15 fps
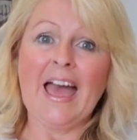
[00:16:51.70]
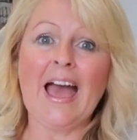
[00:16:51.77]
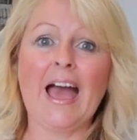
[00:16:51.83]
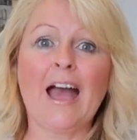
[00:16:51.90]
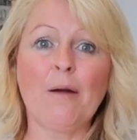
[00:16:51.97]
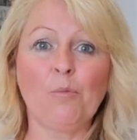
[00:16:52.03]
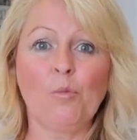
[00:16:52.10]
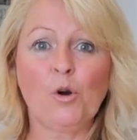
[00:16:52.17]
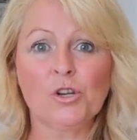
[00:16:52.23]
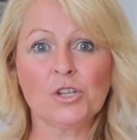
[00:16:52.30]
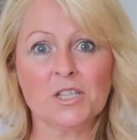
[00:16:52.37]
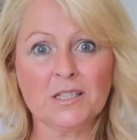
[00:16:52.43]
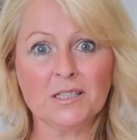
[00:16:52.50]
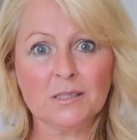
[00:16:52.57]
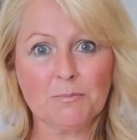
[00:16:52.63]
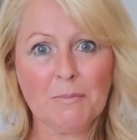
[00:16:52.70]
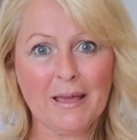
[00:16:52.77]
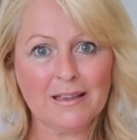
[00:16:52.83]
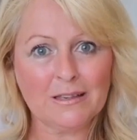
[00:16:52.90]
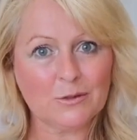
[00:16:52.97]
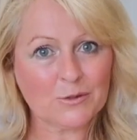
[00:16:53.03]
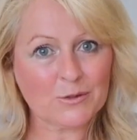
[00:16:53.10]
And watch this
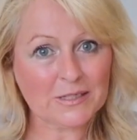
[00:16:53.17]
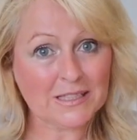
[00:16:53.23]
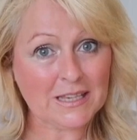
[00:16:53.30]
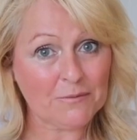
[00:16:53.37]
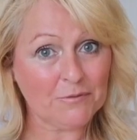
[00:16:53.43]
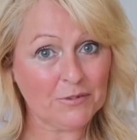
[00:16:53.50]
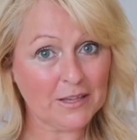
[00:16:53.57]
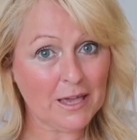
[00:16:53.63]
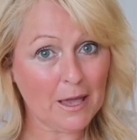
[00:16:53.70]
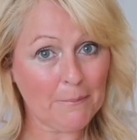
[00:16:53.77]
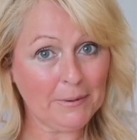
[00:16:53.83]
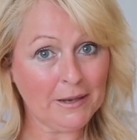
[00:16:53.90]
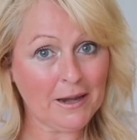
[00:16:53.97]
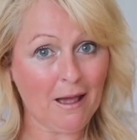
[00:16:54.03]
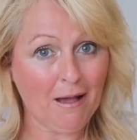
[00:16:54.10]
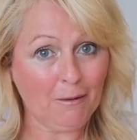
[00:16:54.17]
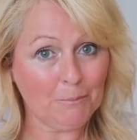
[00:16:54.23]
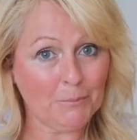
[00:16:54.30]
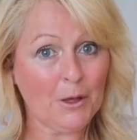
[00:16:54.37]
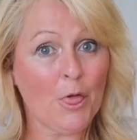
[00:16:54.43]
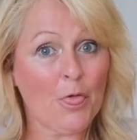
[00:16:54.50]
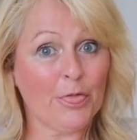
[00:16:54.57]
space for something coming
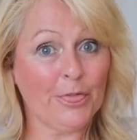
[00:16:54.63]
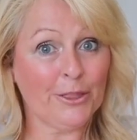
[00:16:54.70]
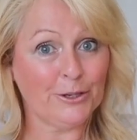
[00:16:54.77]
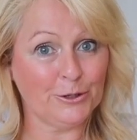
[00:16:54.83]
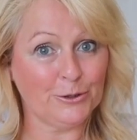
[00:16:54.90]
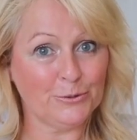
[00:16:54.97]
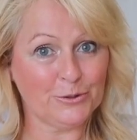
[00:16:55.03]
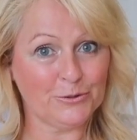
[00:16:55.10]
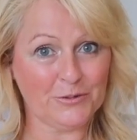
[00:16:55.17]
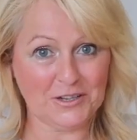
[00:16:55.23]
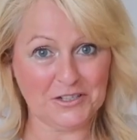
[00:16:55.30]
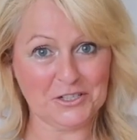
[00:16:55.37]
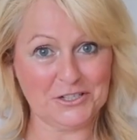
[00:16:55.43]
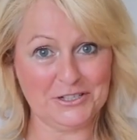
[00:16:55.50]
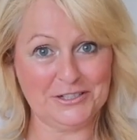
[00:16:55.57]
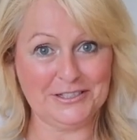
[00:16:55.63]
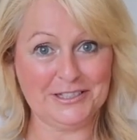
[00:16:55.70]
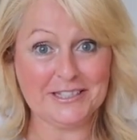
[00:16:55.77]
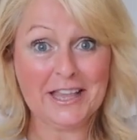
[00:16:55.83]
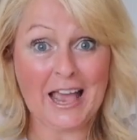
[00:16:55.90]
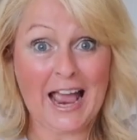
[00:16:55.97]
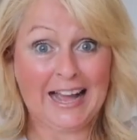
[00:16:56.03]
up. The new
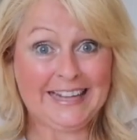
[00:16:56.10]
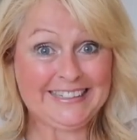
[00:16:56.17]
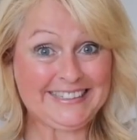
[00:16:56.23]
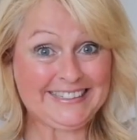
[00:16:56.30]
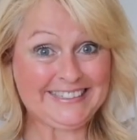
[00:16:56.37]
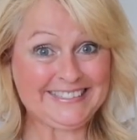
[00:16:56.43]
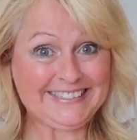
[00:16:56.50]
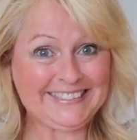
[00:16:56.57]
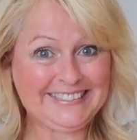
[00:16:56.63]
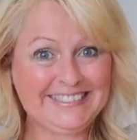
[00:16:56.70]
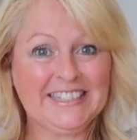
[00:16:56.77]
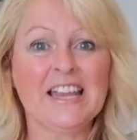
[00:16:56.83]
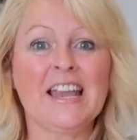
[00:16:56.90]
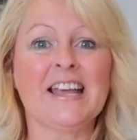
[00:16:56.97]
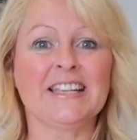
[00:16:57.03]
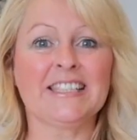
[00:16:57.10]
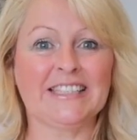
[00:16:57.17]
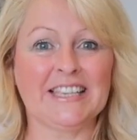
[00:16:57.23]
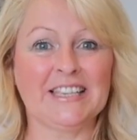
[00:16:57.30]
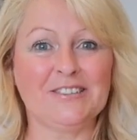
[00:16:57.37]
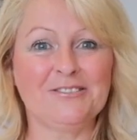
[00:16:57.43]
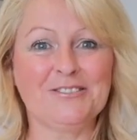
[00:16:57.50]
adventures.
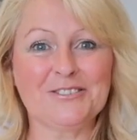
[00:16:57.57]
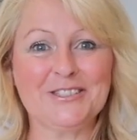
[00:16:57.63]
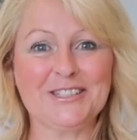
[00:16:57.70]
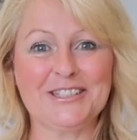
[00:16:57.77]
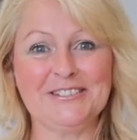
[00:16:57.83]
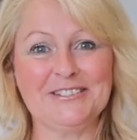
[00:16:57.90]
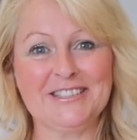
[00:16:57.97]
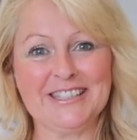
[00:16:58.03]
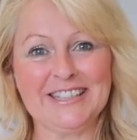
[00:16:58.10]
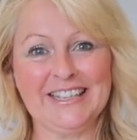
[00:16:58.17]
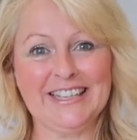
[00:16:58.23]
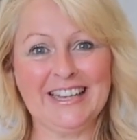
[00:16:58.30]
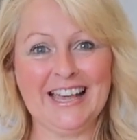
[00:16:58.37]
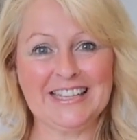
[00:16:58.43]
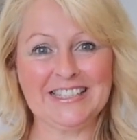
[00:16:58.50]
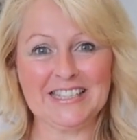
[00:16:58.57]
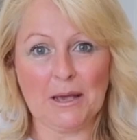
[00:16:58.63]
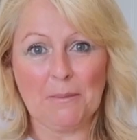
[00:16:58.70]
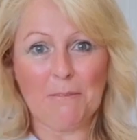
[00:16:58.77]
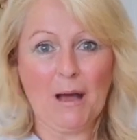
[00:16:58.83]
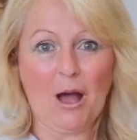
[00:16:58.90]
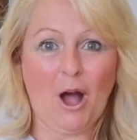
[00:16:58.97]
See you all soon. See you
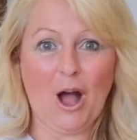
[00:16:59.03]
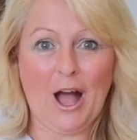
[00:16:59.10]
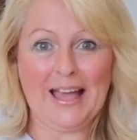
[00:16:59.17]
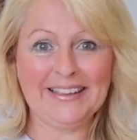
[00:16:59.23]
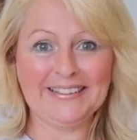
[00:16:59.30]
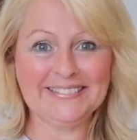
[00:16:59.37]
later. Bye.